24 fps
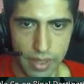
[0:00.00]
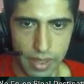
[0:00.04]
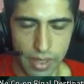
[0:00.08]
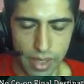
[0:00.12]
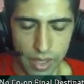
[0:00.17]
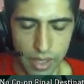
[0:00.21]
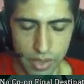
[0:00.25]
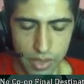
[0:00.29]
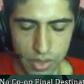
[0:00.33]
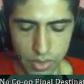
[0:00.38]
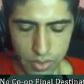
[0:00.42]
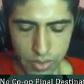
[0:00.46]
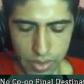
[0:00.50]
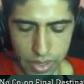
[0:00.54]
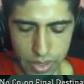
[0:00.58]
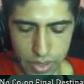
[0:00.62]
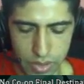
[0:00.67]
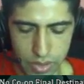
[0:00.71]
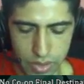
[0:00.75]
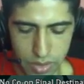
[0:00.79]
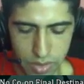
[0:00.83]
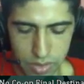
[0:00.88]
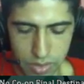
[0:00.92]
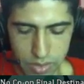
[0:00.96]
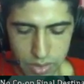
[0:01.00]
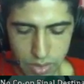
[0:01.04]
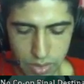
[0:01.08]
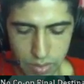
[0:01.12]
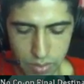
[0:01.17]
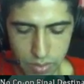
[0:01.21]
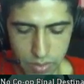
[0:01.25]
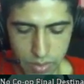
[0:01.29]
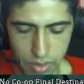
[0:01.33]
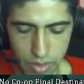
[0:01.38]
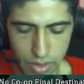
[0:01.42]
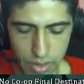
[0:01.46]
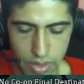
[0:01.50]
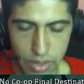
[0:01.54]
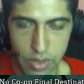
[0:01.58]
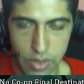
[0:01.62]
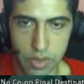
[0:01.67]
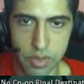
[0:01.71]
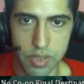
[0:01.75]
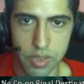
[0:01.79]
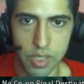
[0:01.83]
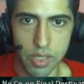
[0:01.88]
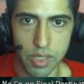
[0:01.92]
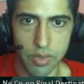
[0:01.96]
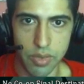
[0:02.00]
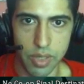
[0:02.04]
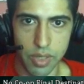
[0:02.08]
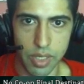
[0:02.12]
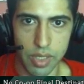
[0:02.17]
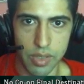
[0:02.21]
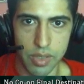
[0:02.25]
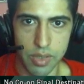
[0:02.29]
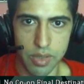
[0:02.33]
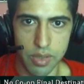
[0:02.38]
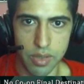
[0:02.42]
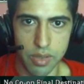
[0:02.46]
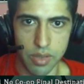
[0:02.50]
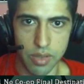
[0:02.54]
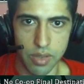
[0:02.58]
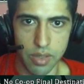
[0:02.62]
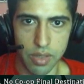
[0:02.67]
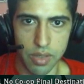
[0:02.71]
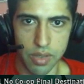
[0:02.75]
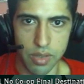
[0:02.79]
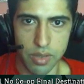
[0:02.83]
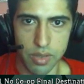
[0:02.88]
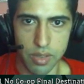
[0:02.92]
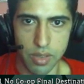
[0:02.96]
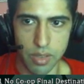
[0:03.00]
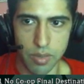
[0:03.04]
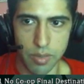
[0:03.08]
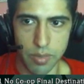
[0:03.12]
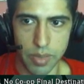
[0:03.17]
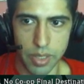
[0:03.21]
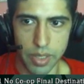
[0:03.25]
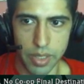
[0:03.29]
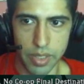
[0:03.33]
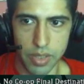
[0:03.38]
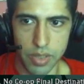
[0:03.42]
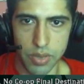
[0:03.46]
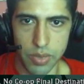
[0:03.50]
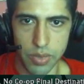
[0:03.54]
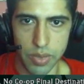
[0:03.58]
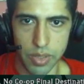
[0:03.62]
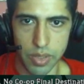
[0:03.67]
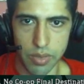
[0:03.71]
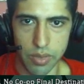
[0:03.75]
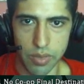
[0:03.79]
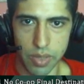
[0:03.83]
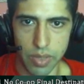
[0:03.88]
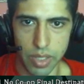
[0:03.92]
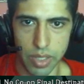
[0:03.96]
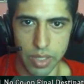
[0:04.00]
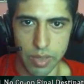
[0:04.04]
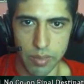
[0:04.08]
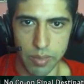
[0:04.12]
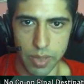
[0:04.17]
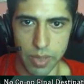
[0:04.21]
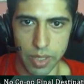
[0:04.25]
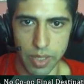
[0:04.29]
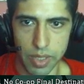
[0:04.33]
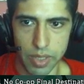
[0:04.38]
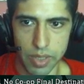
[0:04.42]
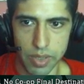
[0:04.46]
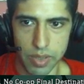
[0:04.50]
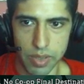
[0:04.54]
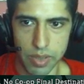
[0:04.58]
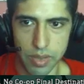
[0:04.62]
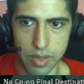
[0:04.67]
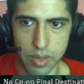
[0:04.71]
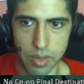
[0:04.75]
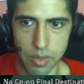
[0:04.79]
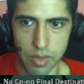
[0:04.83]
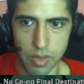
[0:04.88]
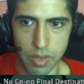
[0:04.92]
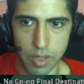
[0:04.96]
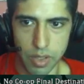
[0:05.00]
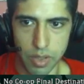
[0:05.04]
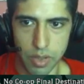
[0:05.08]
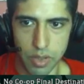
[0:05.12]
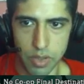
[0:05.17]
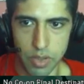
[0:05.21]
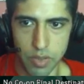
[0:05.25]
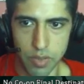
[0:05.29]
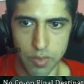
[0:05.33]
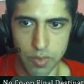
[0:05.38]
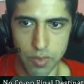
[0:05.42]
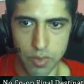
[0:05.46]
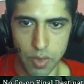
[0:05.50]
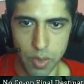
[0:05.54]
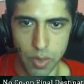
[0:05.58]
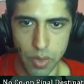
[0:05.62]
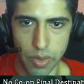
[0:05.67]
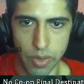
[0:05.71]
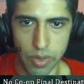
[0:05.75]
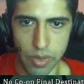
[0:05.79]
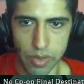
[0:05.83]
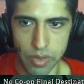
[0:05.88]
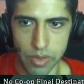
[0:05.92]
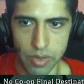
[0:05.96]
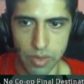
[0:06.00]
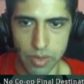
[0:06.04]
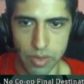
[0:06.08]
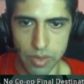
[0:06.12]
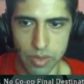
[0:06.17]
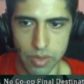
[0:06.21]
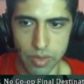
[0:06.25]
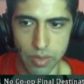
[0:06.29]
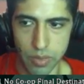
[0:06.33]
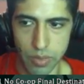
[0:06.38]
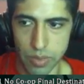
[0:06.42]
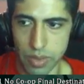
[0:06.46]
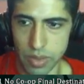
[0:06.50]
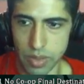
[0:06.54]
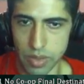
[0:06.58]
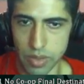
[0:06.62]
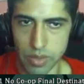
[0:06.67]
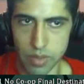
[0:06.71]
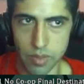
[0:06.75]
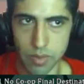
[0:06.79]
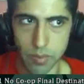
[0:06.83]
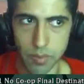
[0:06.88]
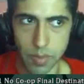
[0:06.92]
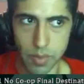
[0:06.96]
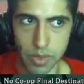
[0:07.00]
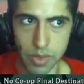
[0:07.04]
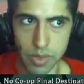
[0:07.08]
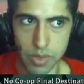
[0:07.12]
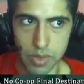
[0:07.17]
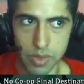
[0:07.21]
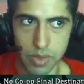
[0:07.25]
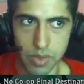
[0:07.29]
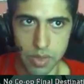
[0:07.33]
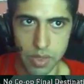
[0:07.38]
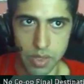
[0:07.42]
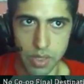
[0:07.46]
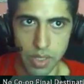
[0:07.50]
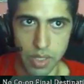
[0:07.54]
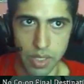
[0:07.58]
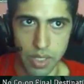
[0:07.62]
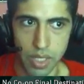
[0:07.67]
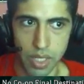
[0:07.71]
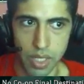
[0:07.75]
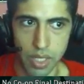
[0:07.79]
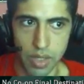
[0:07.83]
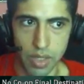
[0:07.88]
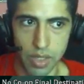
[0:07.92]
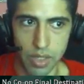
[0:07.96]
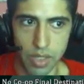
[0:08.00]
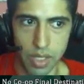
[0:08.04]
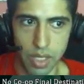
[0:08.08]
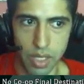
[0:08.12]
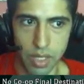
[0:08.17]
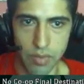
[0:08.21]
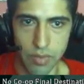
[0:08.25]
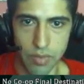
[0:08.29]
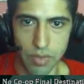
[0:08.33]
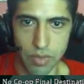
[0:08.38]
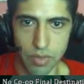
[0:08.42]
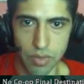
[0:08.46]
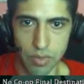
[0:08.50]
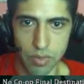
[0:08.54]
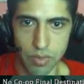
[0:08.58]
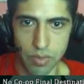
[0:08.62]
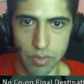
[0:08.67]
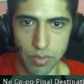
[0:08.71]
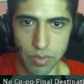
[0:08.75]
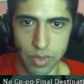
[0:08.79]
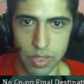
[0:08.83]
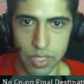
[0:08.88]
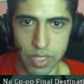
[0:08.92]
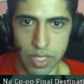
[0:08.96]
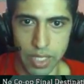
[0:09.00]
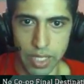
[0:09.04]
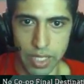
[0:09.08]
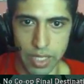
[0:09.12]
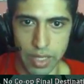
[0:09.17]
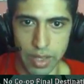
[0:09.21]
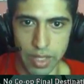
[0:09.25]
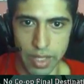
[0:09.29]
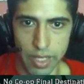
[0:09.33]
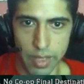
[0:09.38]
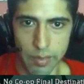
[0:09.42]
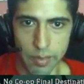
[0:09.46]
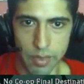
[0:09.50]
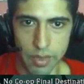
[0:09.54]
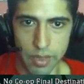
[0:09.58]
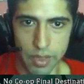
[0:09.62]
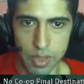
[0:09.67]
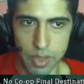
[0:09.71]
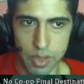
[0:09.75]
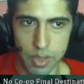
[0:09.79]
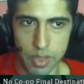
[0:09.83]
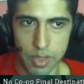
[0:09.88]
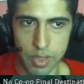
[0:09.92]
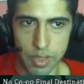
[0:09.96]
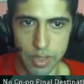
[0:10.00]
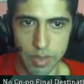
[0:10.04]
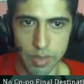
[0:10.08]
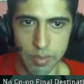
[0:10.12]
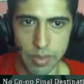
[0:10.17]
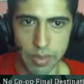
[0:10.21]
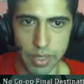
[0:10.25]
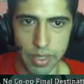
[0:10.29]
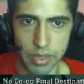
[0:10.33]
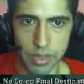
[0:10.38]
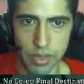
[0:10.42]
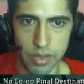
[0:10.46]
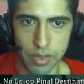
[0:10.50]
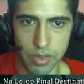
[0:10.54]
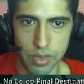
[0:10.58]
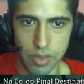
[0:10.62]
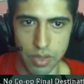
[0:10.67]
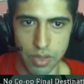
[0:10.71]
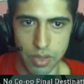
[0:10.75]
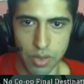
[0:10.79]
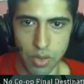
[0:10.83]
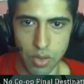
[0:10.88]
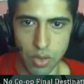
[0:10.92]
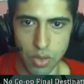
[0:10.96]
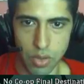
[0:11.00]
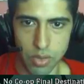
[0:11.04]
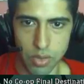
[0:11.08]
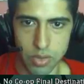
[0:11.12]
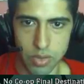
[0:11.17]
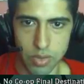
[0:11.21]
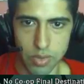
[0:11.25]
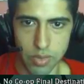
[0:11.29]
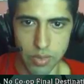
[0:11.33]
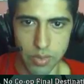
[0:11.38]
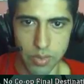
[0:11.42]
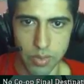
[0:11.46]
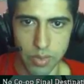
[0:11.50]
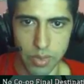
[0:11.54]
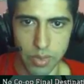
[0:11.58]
So as you can see with Diddy, your secret exit is done by doing rocket blasts that nudge you forward just the weeest of bits, and then you have to retain that positioning by using a corkscrew.